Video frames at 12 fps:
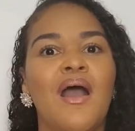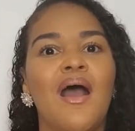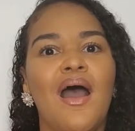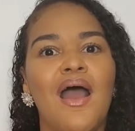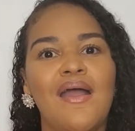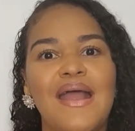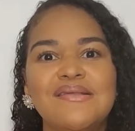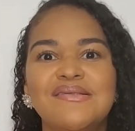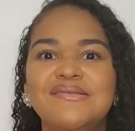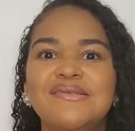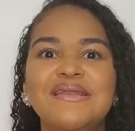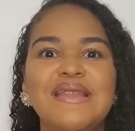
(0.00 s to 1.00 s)
Alright,
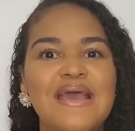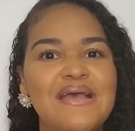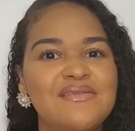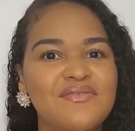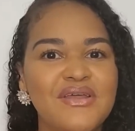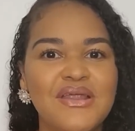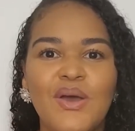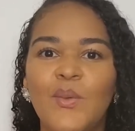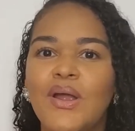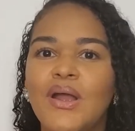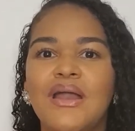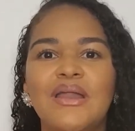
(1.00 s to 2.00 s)
so today's video
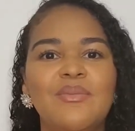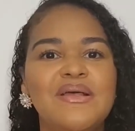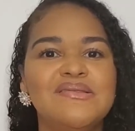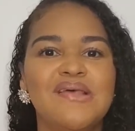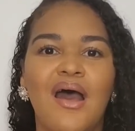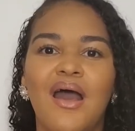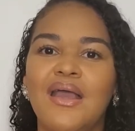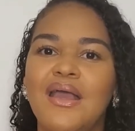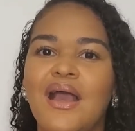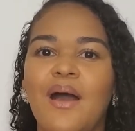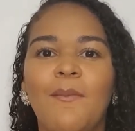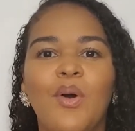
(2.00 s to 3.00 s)
we're going to be
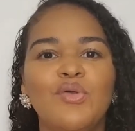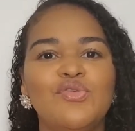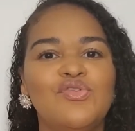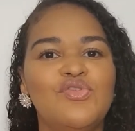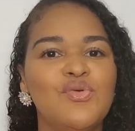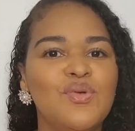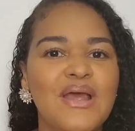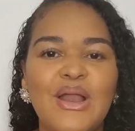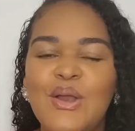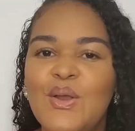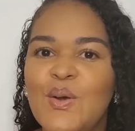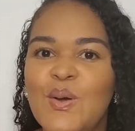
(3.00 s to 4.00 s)
talking about
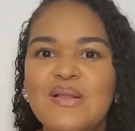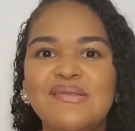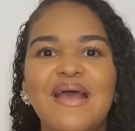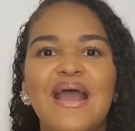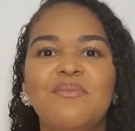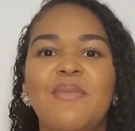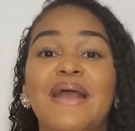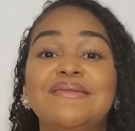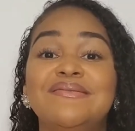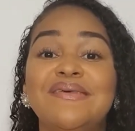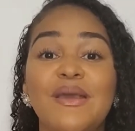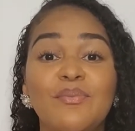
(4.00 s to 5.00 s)
student loans and my
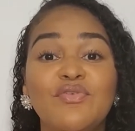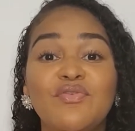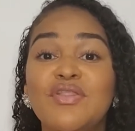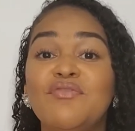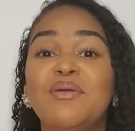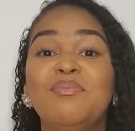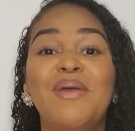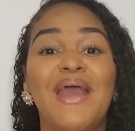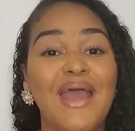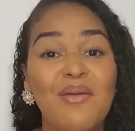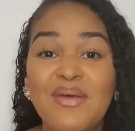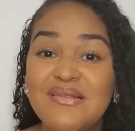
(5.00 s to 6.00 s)
tips for the
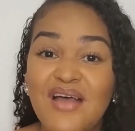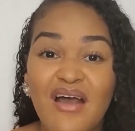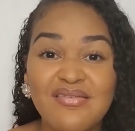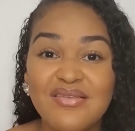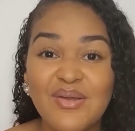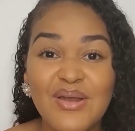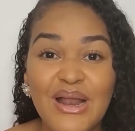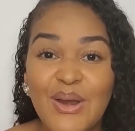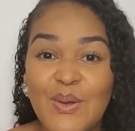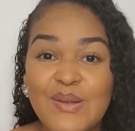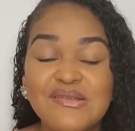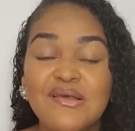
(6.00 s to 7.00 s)
repayment of student
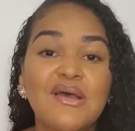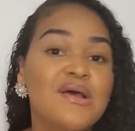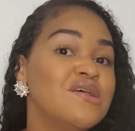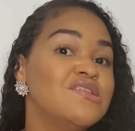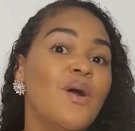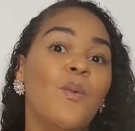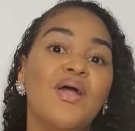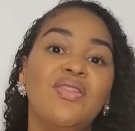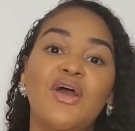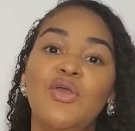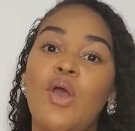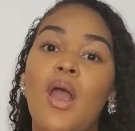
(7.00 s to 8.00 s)
loans. So
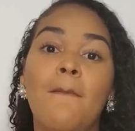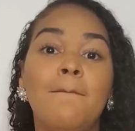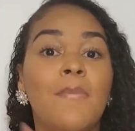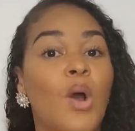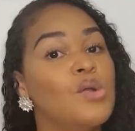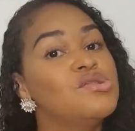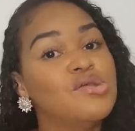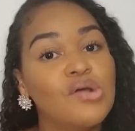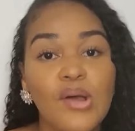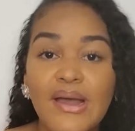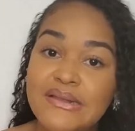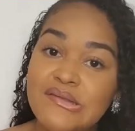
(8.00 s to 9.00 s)
whether you're about to
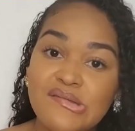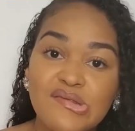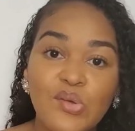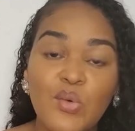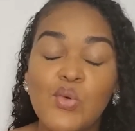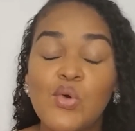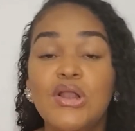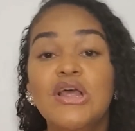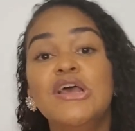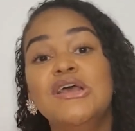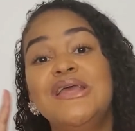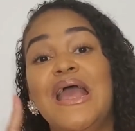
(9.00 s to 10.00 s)
go into school,
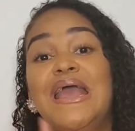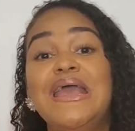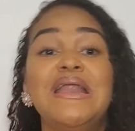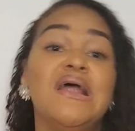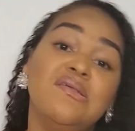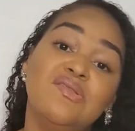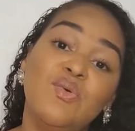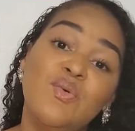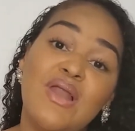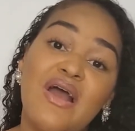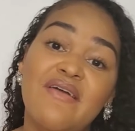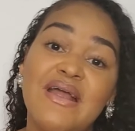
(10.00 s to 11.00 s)
you're in a school
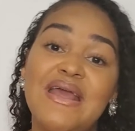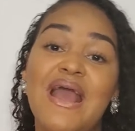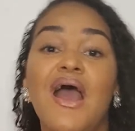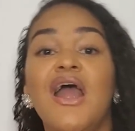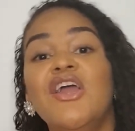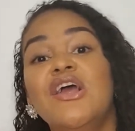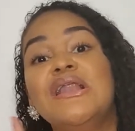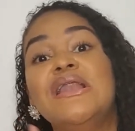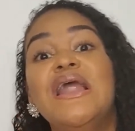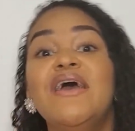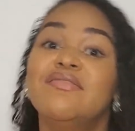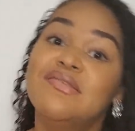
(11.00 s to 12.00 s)
already, or you
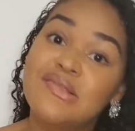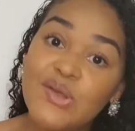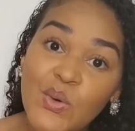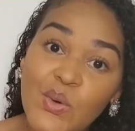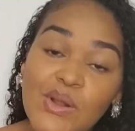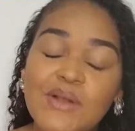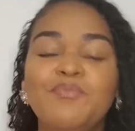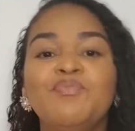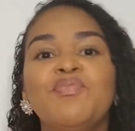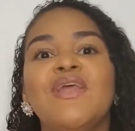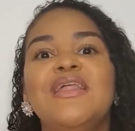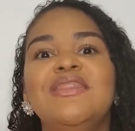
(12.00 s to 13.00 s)
left school,
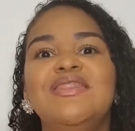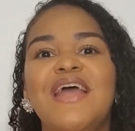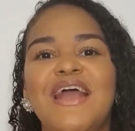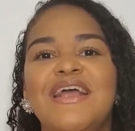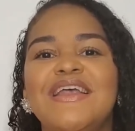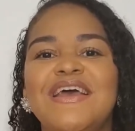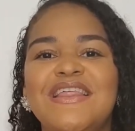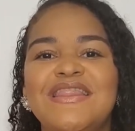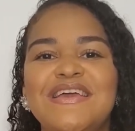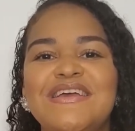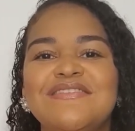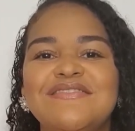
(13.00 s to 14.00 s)
then
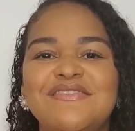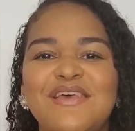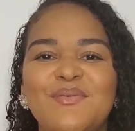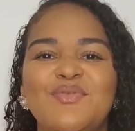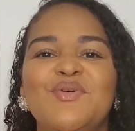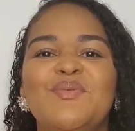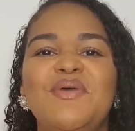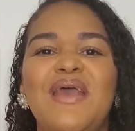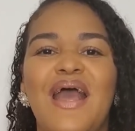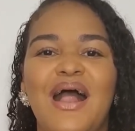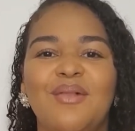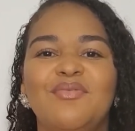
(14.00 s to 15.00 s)
these tips will be
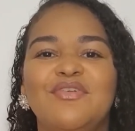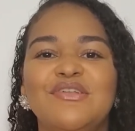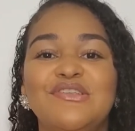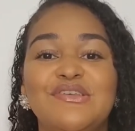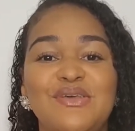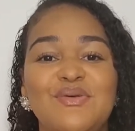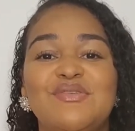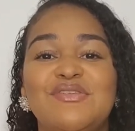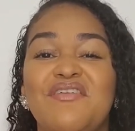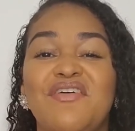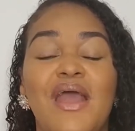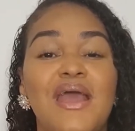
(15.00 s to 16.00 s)
helpful to you. So
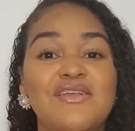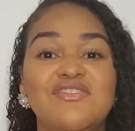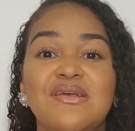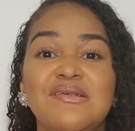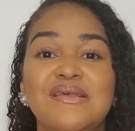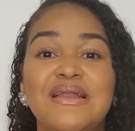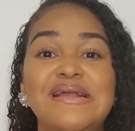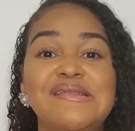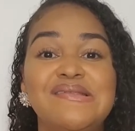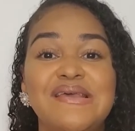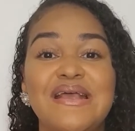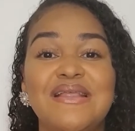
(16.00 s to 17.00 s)
if you're interested in
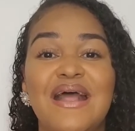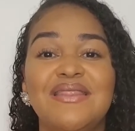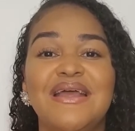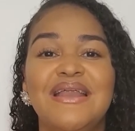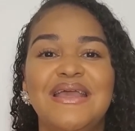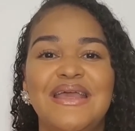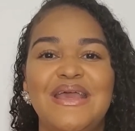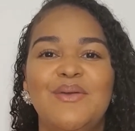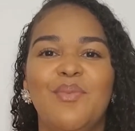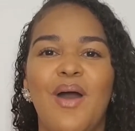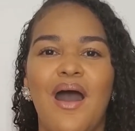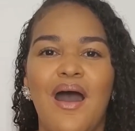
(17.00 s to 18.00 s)
seeing that, then keep
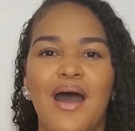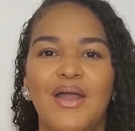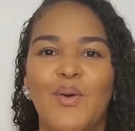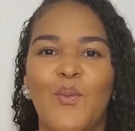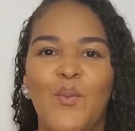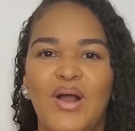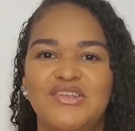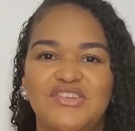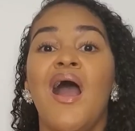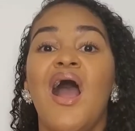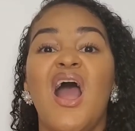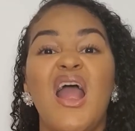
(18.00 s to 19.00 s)
on
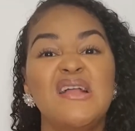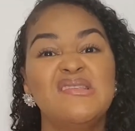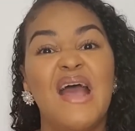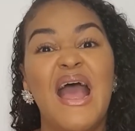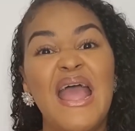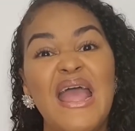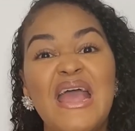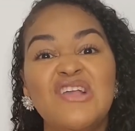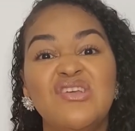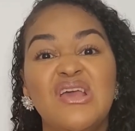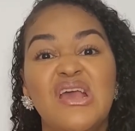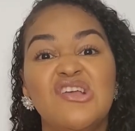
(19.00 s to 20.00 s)
watching. Alright, so higher
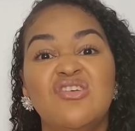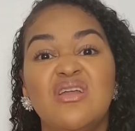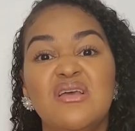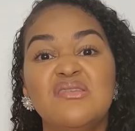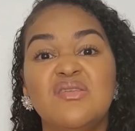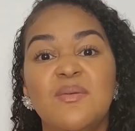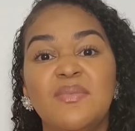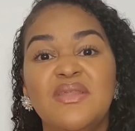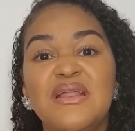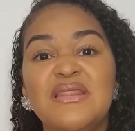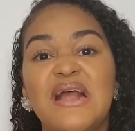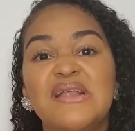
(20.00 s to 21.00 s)
education is
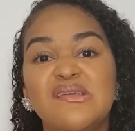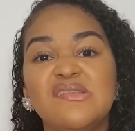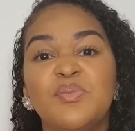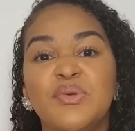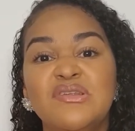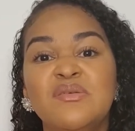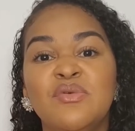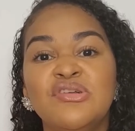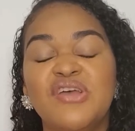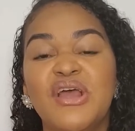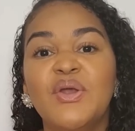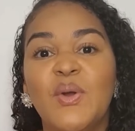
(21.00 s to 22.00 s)
something that is pretty
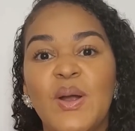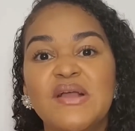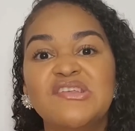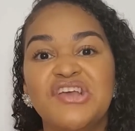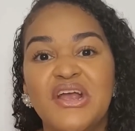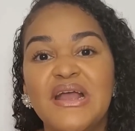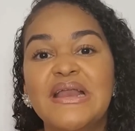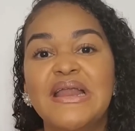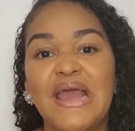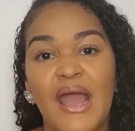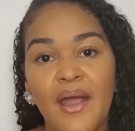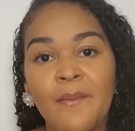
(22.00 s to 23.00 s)
much encouraged here in the
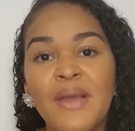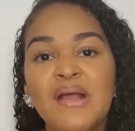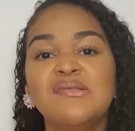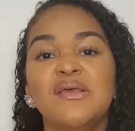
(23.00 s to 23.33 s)
Caribbean.